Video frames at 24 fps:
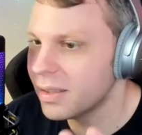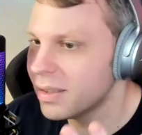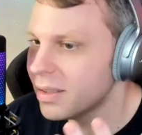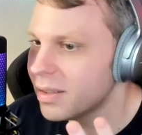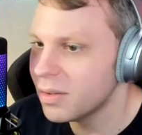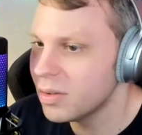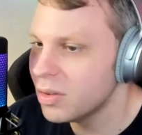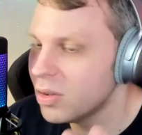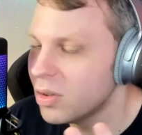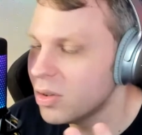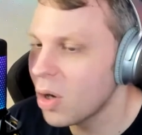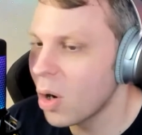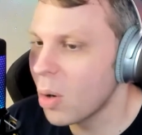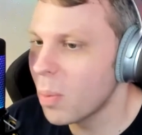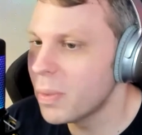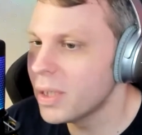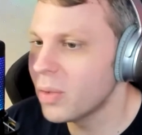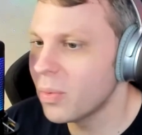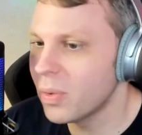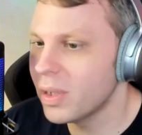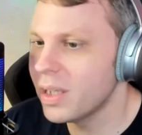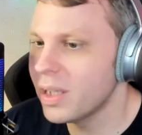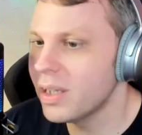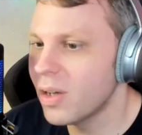
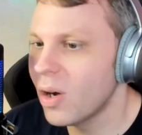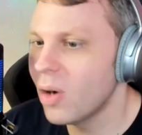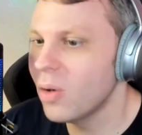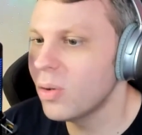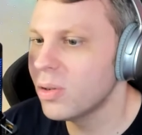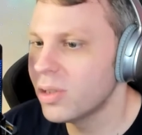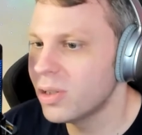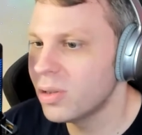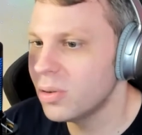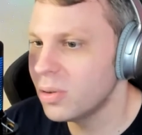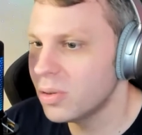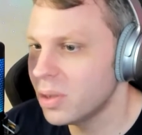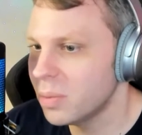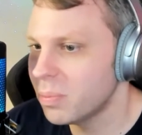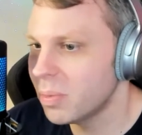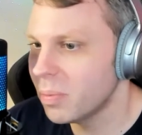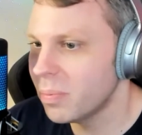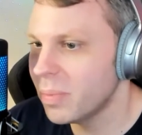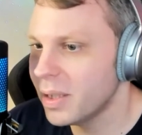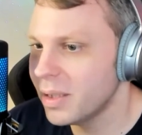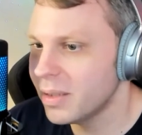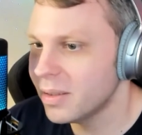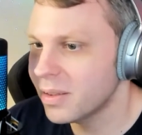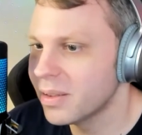nobody really knows who is
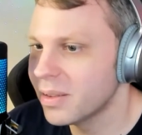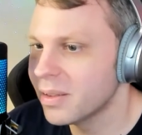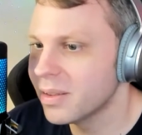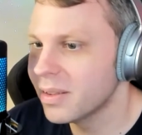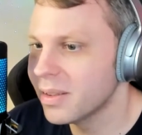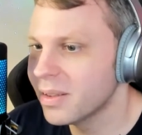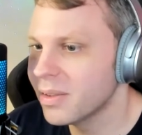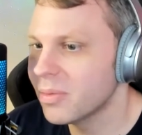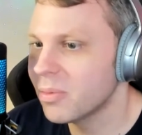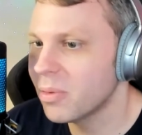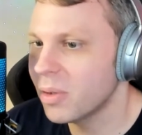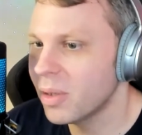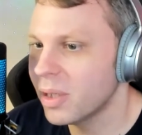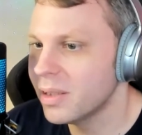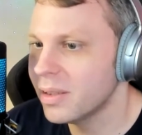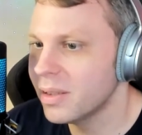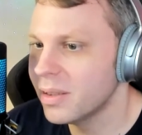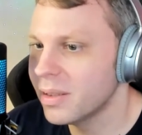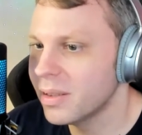Supabase, right?